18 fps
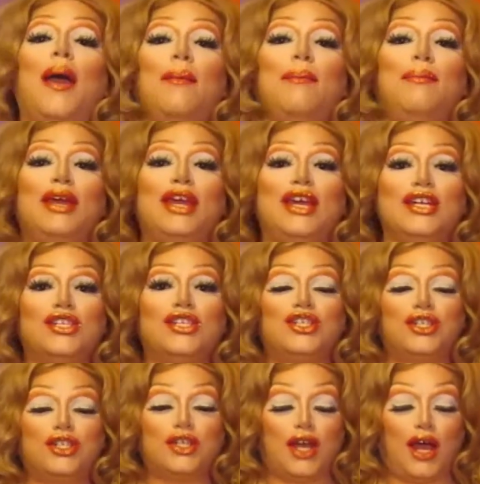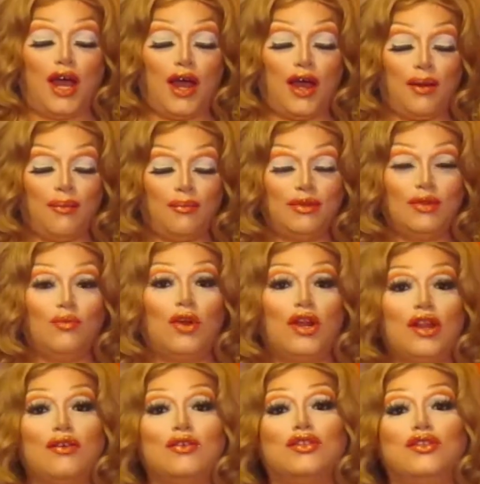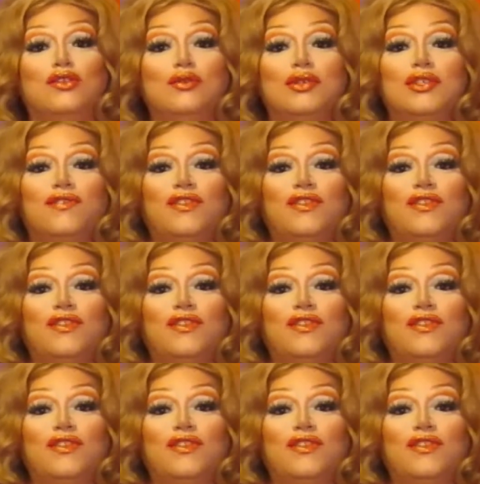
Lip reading: beach, one of those loose